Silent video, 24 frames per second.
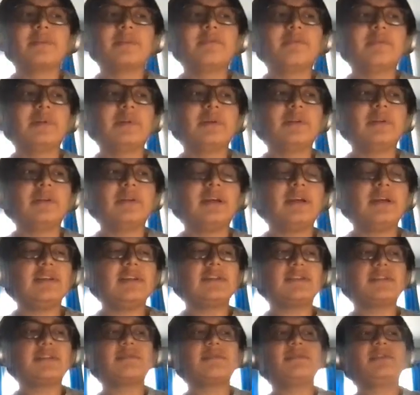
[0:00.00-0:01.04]
But
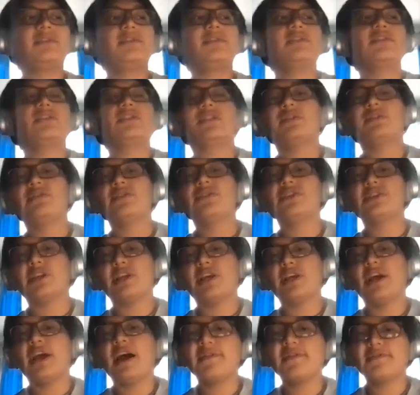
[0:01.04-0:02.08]
as someone in this generation,
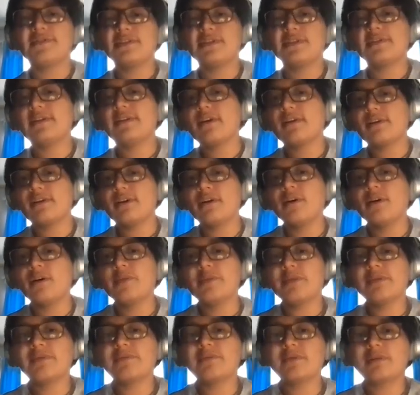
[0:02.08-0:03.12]
I have seen a lot of hope,
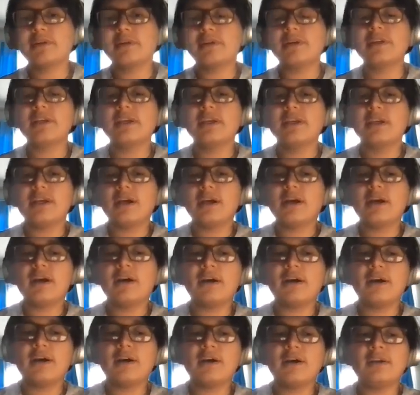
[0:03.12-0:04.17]
and where
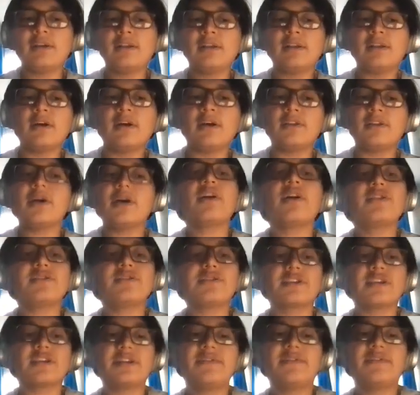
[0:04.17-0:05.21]
uh on the other
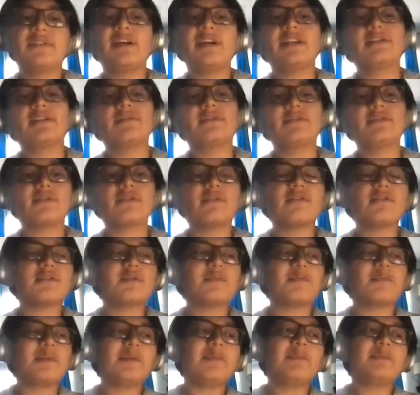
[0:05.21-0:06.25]
side of that, there's also
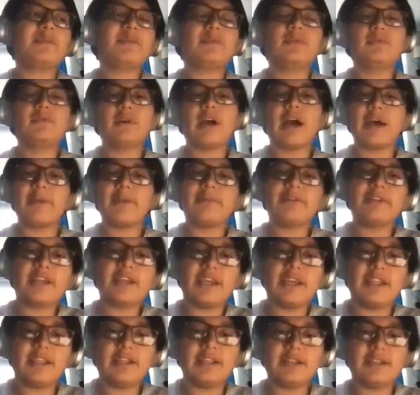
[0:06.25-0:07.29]
people
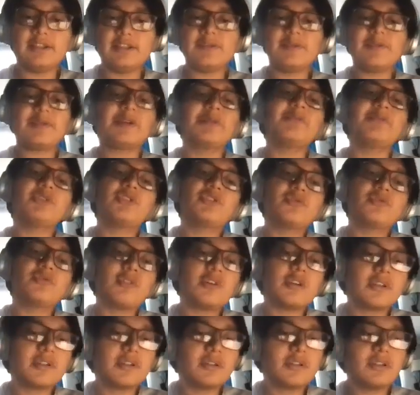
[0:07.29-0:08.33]
advocating. It's become
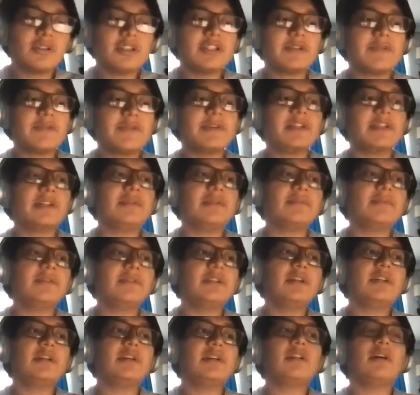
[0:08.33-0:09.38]
stronger, it's become
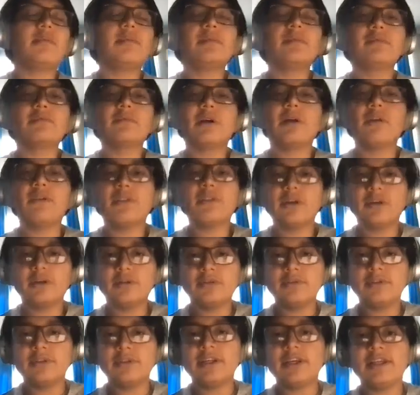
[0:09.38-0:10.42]
a lot more well
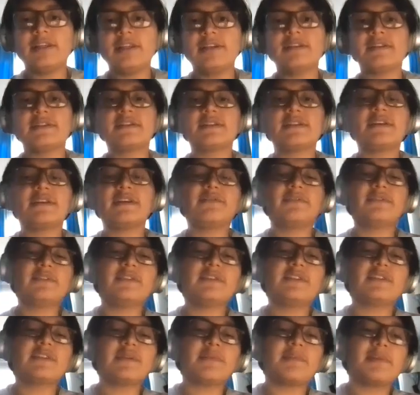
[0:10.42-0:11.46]
known, and it's definitely
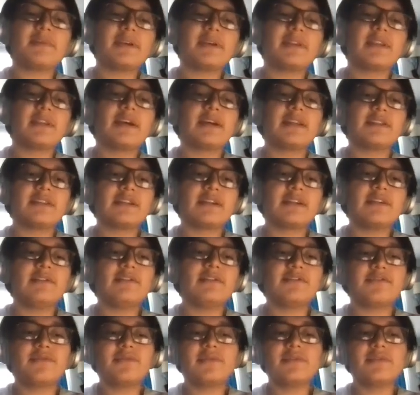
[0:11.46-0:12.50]
something that I
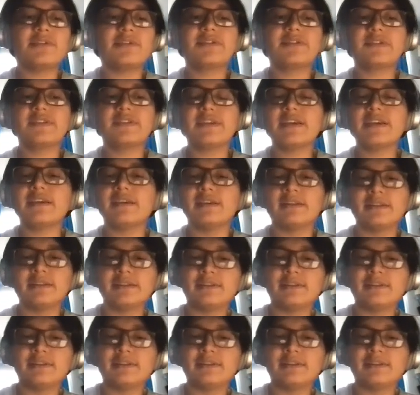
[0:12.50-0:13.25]
look forward to see.